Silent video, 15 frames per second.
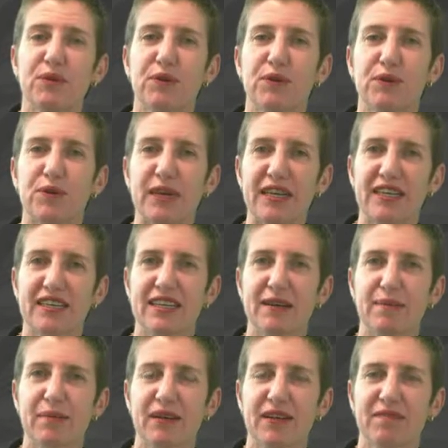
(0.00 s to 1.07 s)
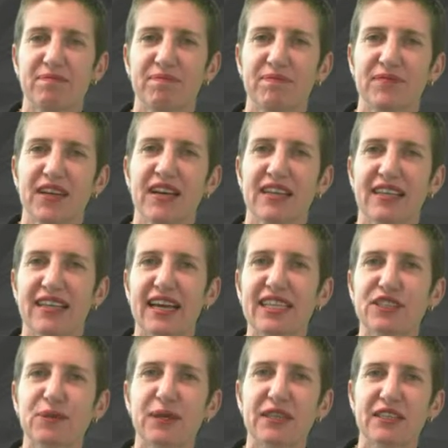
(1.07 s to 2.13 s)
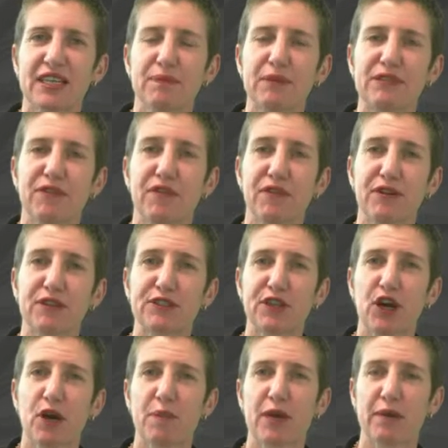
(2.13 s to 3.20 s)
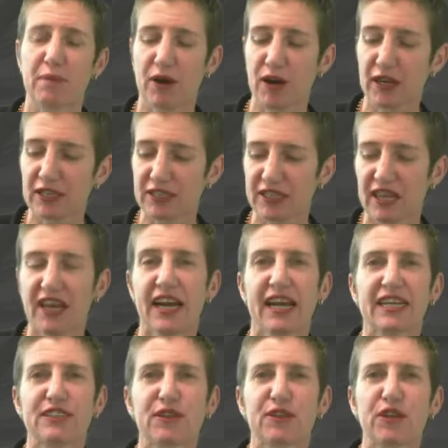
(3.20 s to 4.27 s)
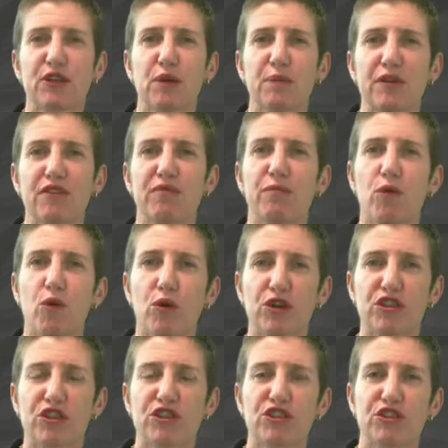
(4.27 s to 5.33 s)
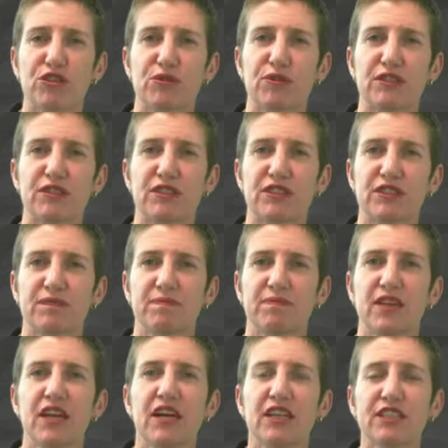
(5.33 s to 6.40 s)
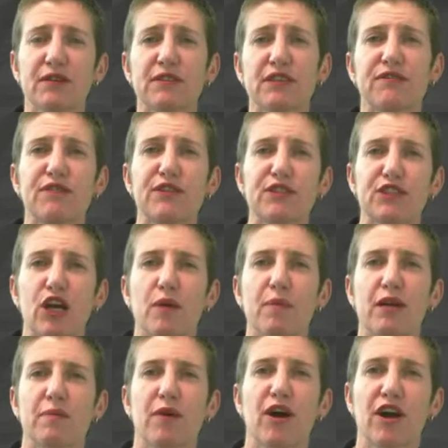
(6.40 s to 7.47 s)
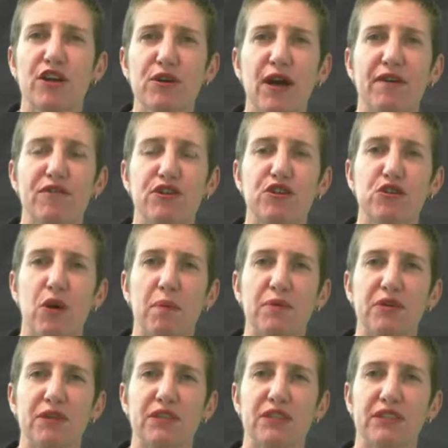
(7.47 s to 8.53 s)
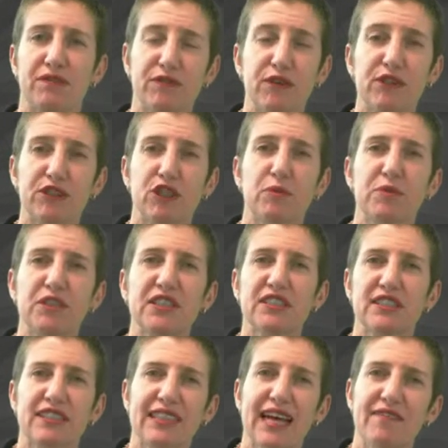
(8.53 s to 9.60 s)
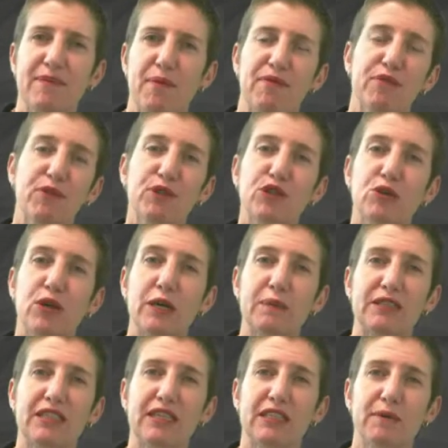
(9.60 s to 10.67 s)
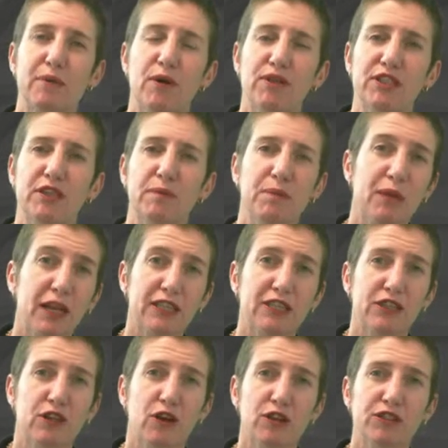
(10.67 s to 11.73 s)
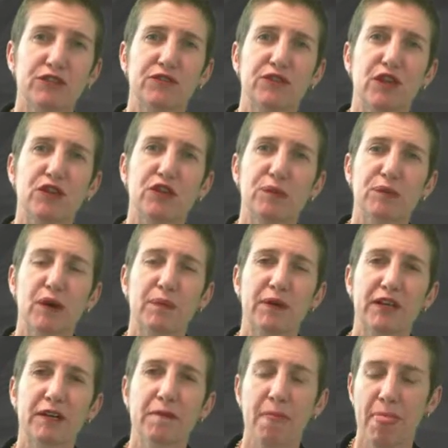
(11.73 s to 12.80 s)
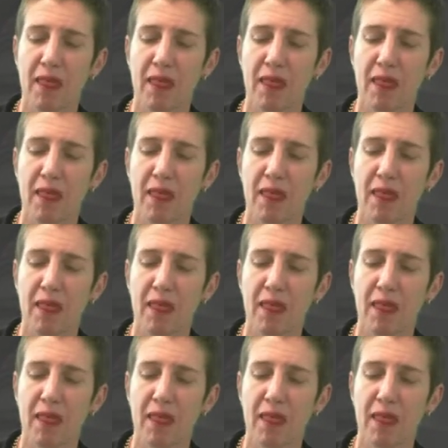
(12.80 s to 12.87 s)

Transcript: quick tip. Today's quick tip is for first homeowner buyers and is on the topic of mortgage insurance. So as a first homeowner buyer, you have two options. The first option is to save up a full 20% deposit plus costs for the new property